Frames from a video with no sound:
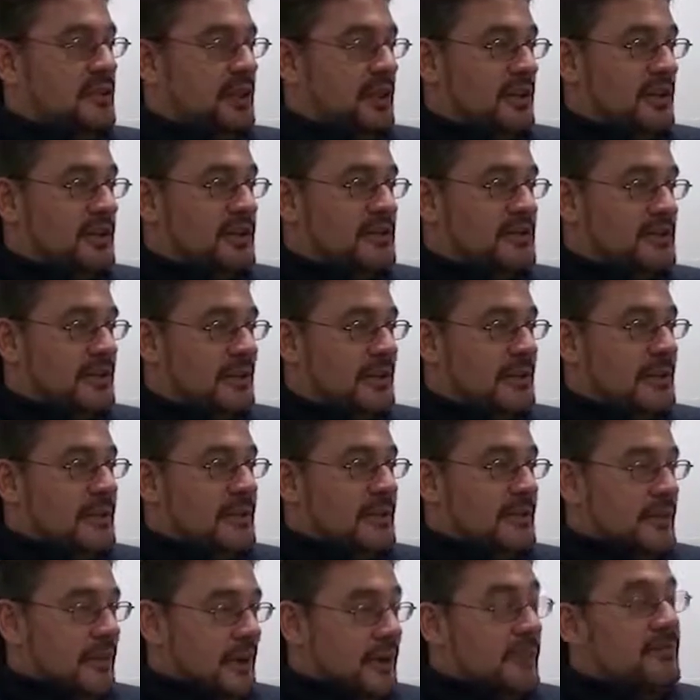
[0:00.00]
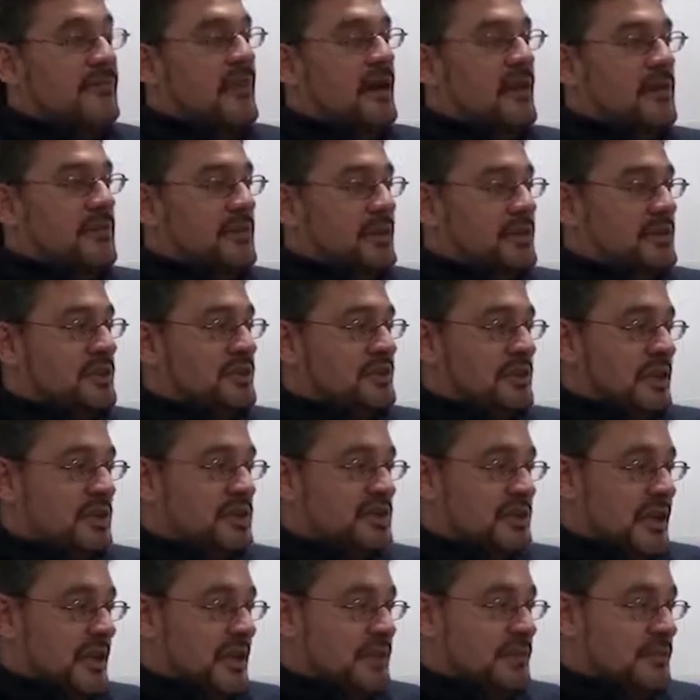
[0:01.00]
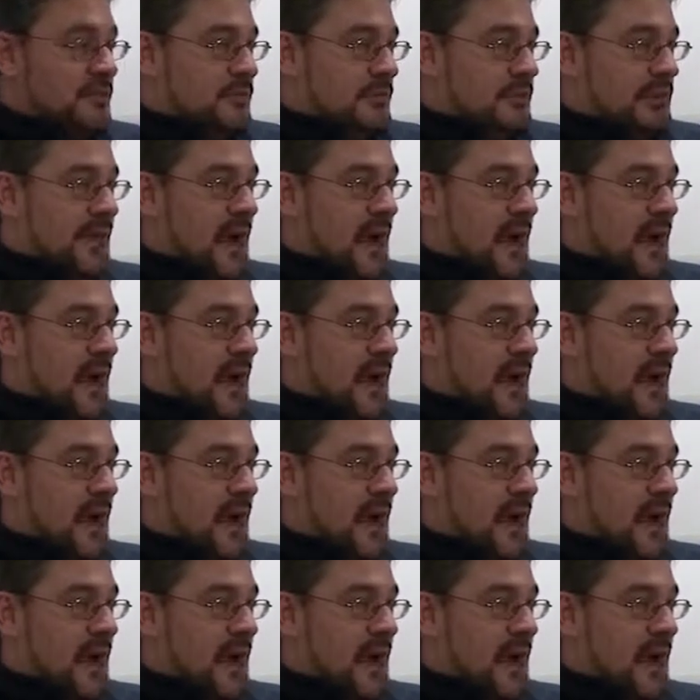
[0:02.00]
colours that are very much associated with